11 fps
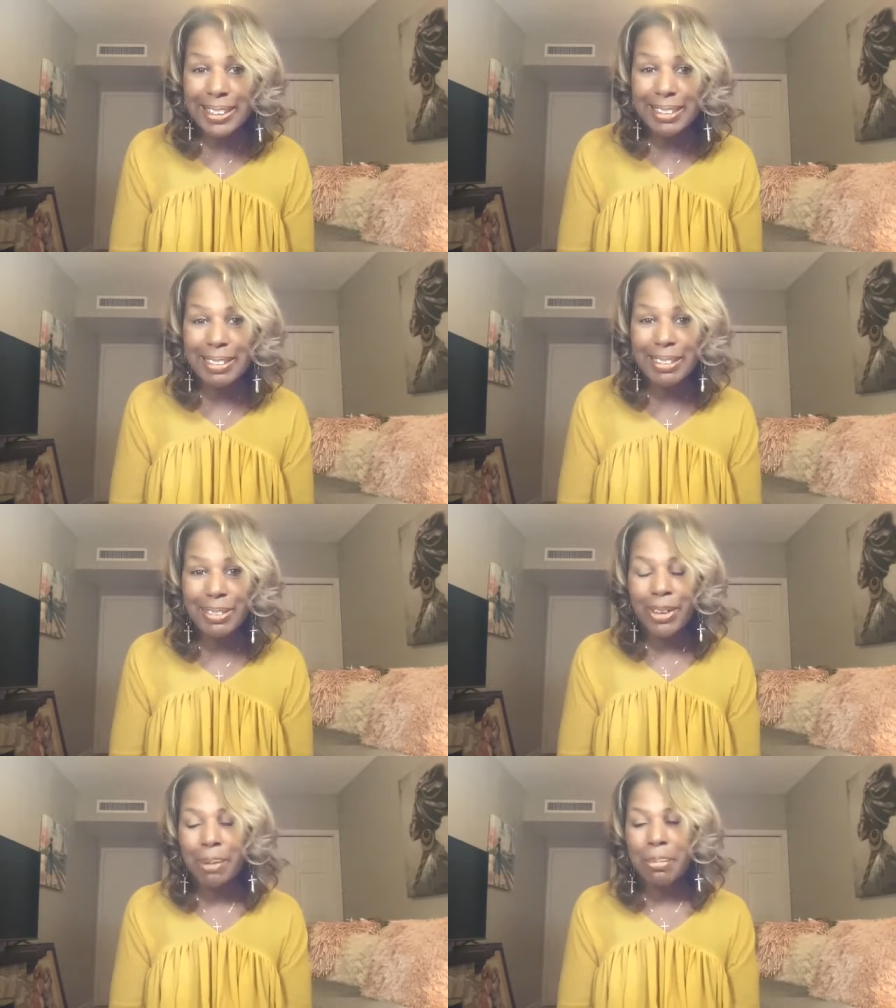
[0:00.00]
She's
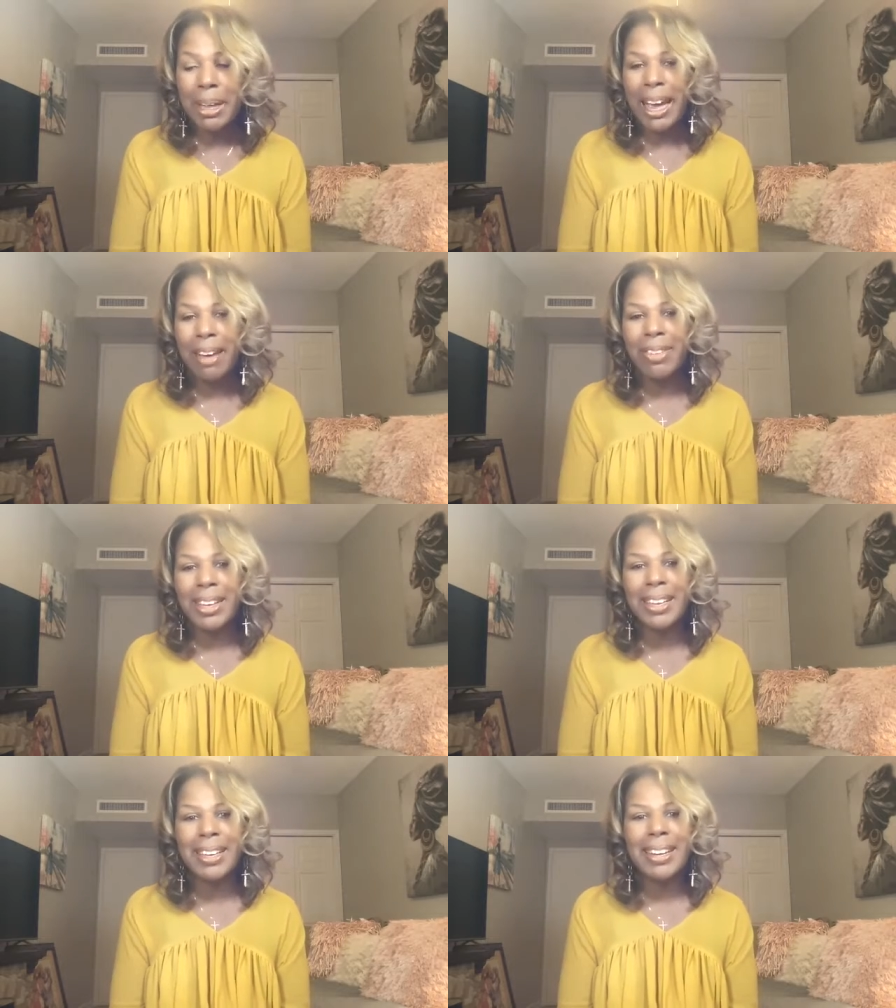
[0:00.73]
a family
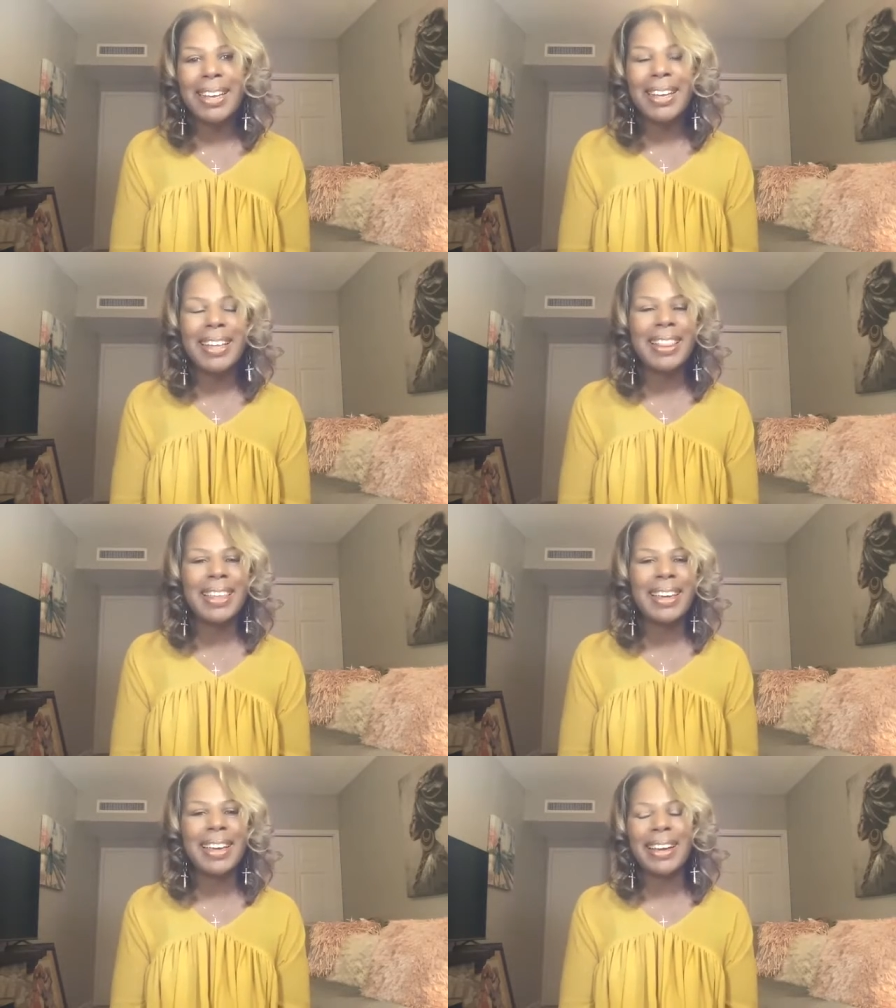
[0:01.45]
advocate
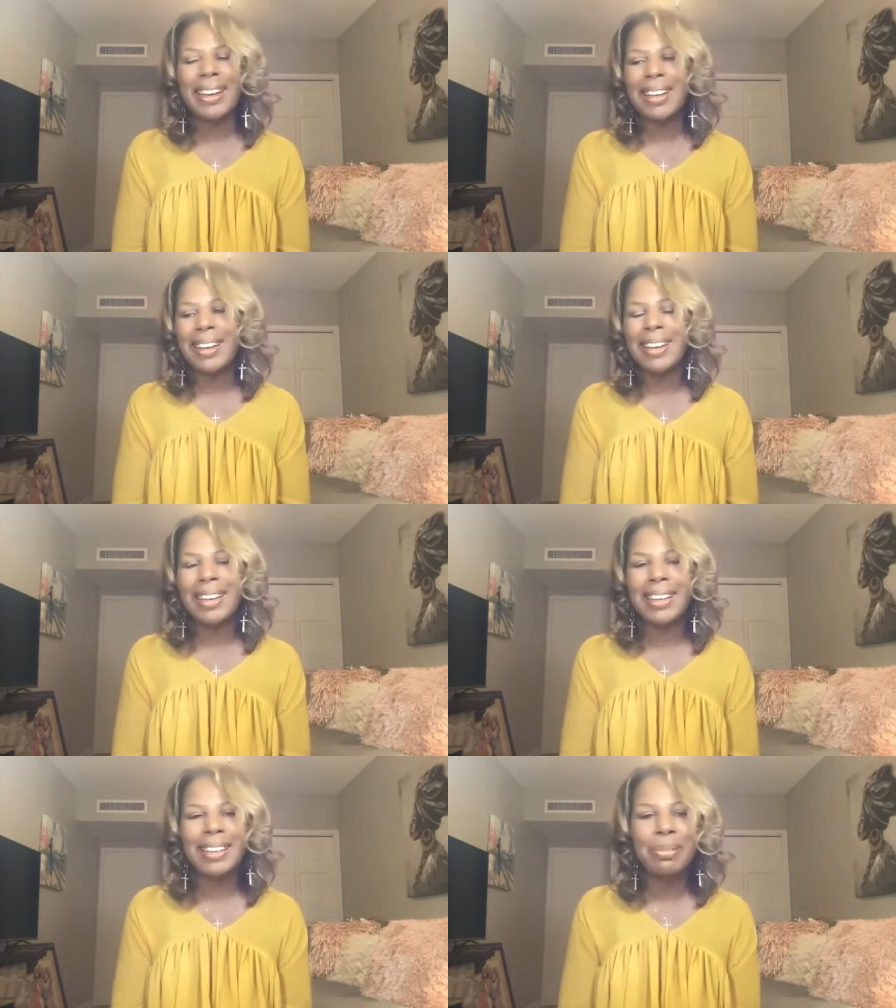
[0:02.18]
there
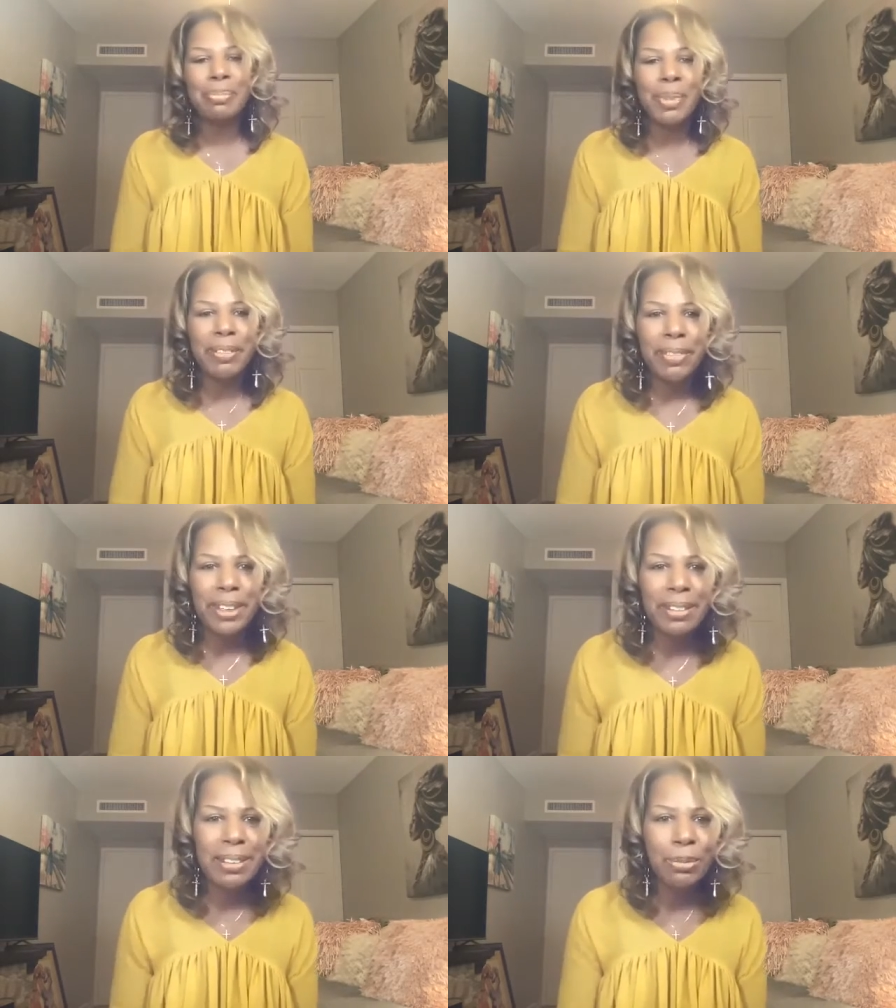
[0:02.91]
in
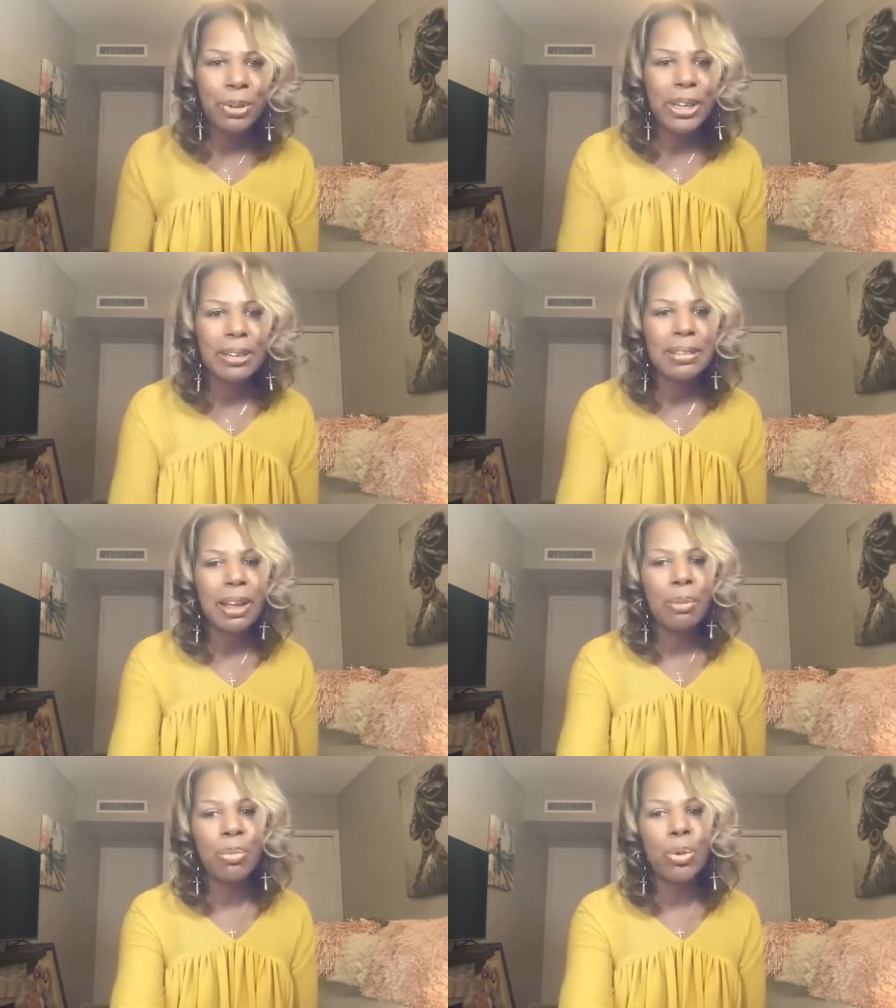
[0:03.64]
Memphis, and we're going to
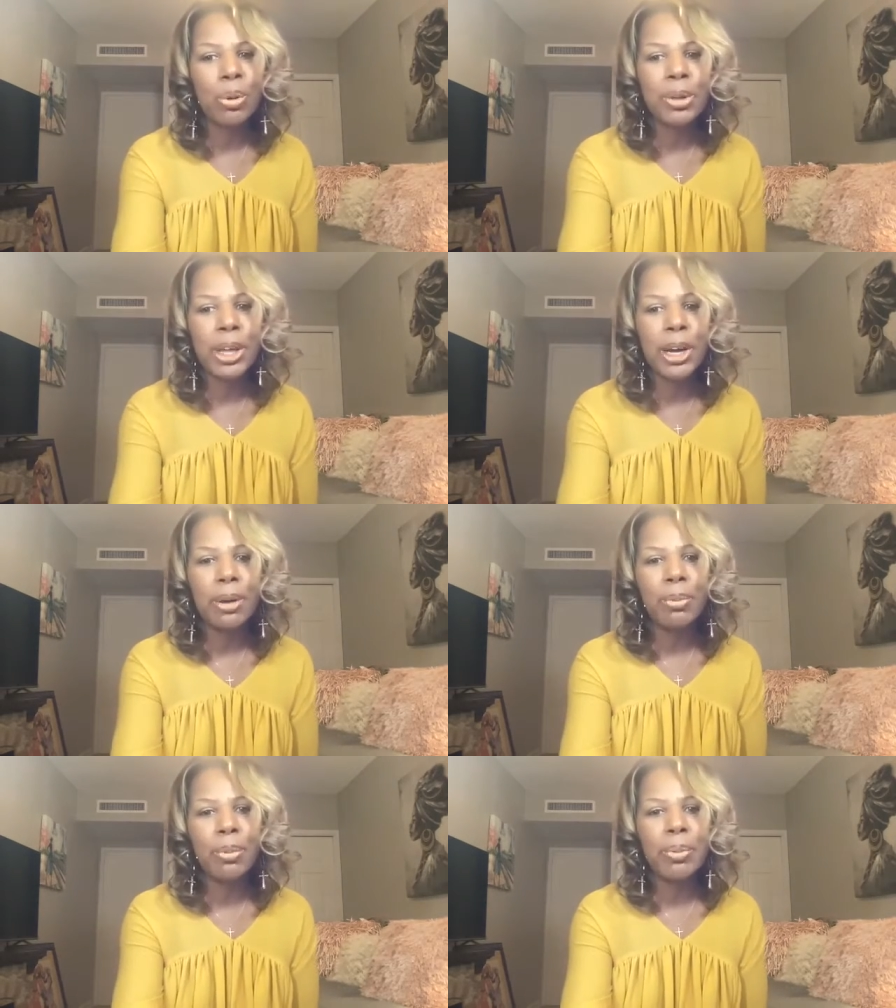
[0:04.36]
talk more with
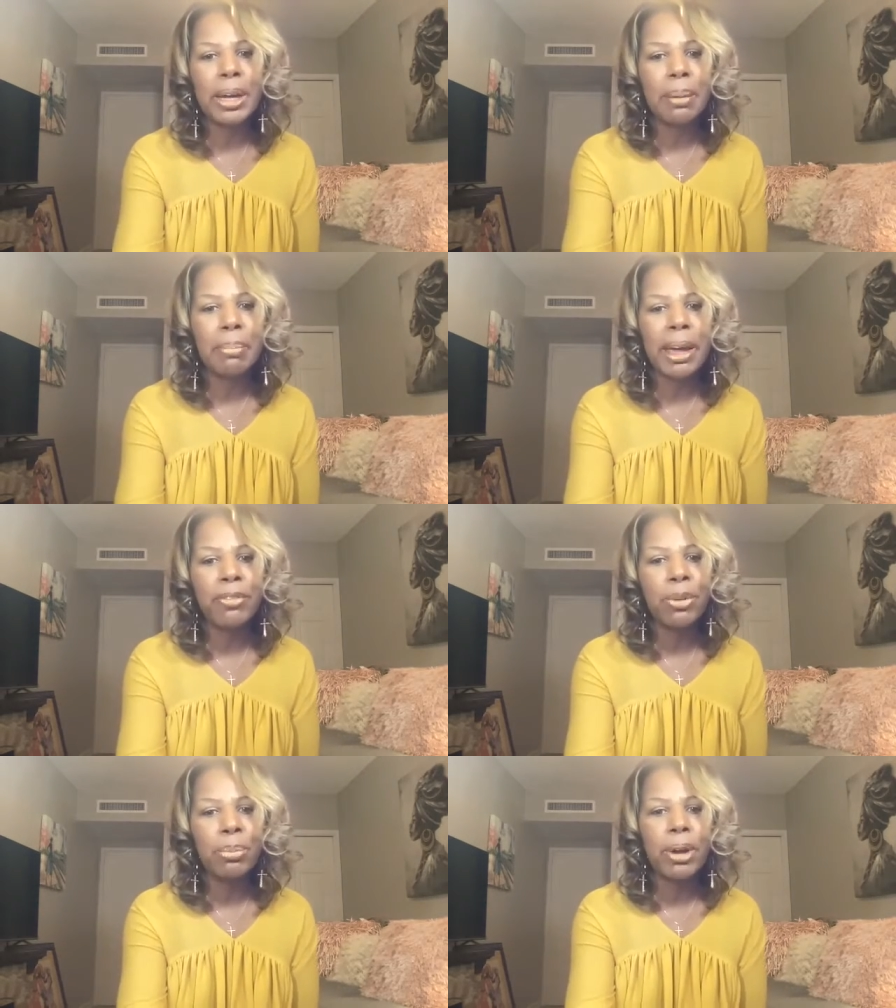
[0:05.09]
her when we come
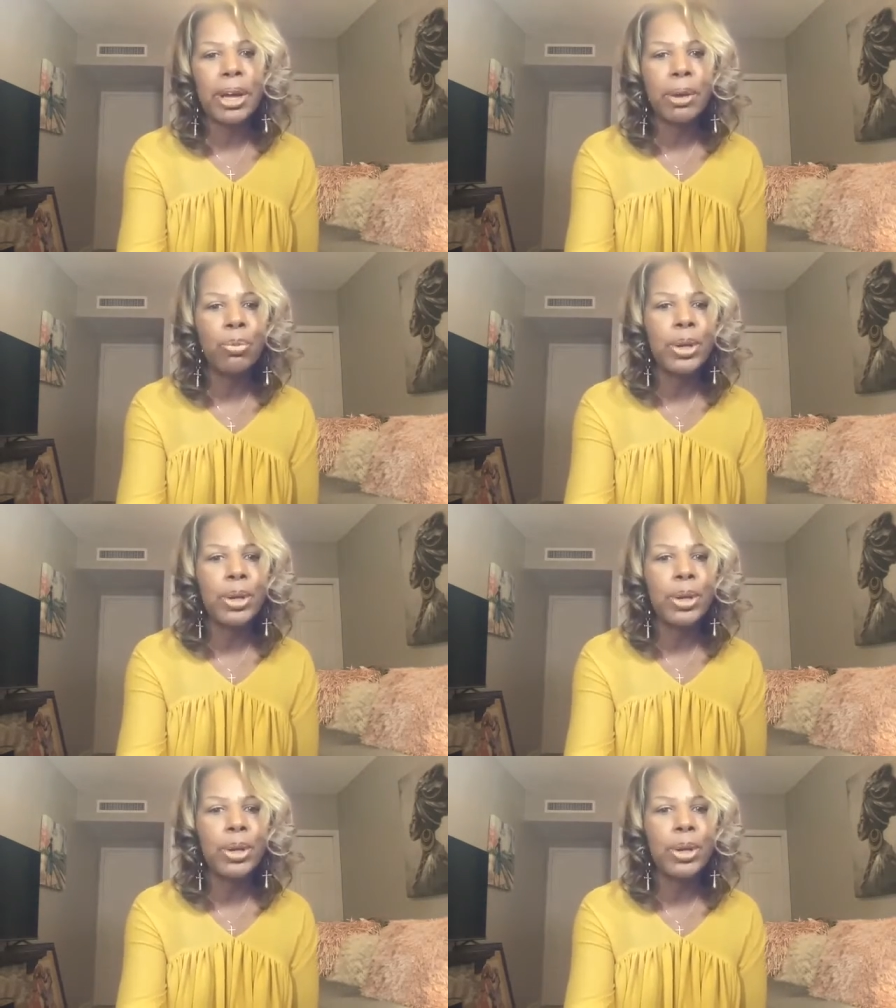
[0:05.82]
back from break.